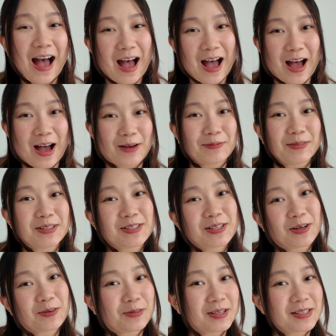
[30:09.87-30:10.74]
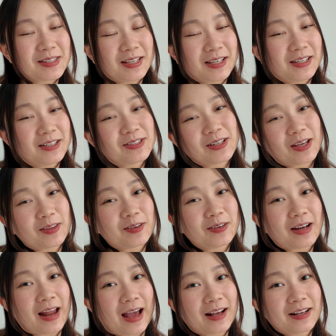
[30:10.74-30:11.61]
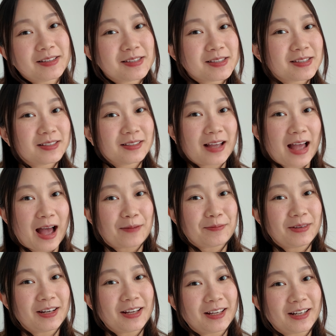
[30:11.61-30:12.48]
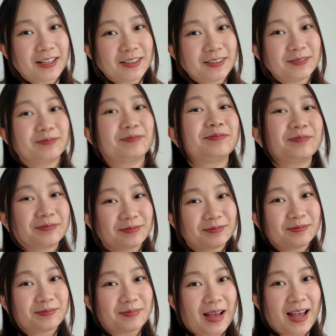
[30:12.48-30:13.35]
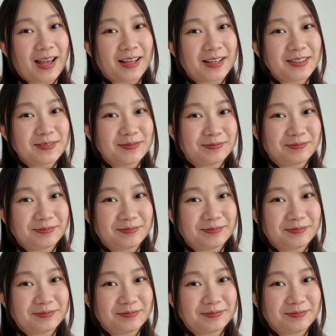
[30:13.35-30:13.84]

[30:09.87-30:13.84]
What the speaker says: Until we see each other next, happy knitting. Bye.